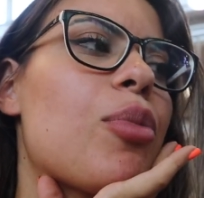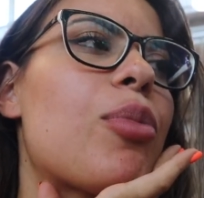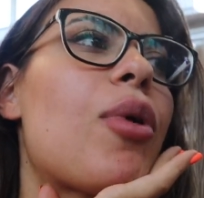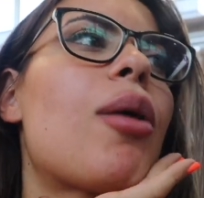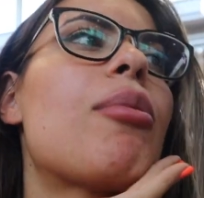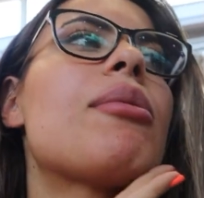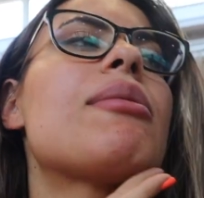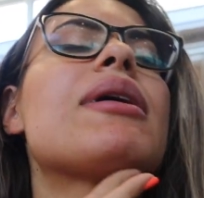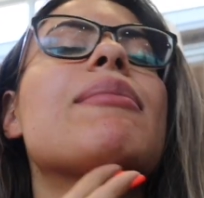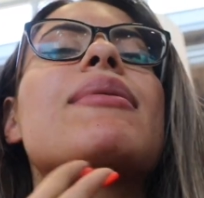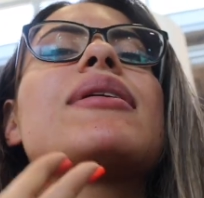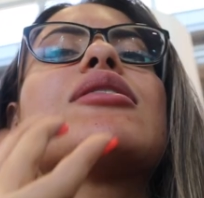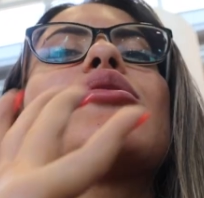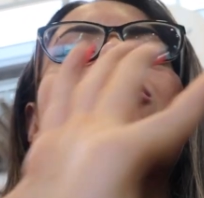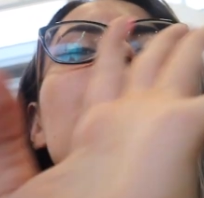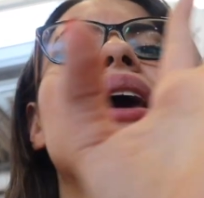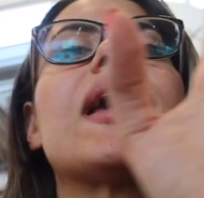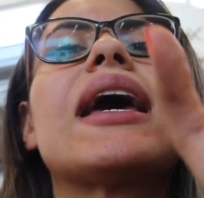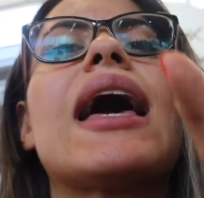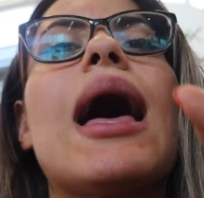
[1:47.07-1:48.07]
Probably be
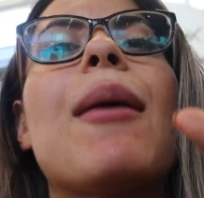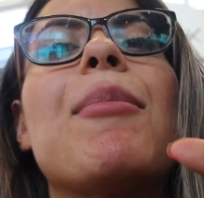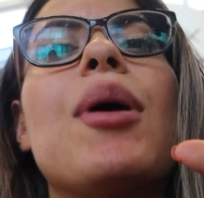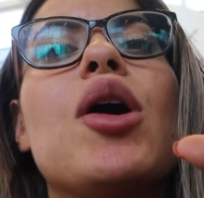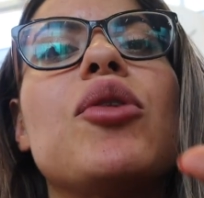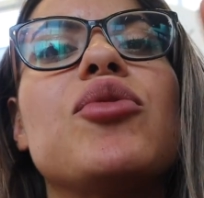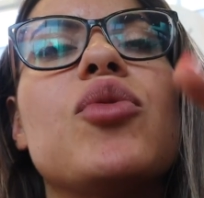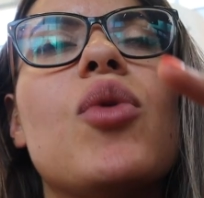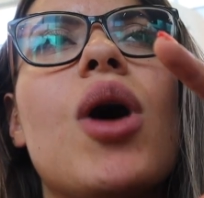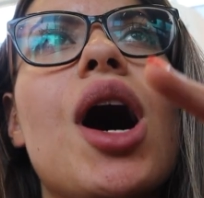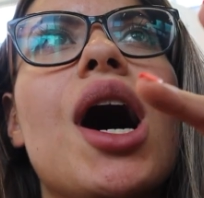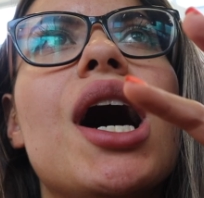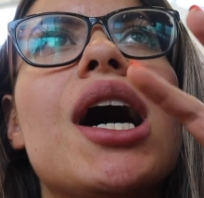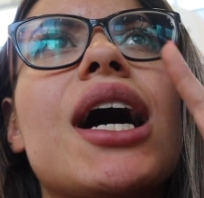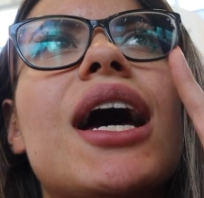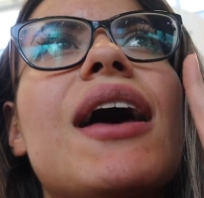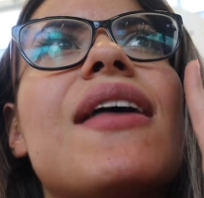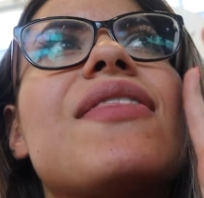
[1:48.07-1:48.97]
doing a bit of work,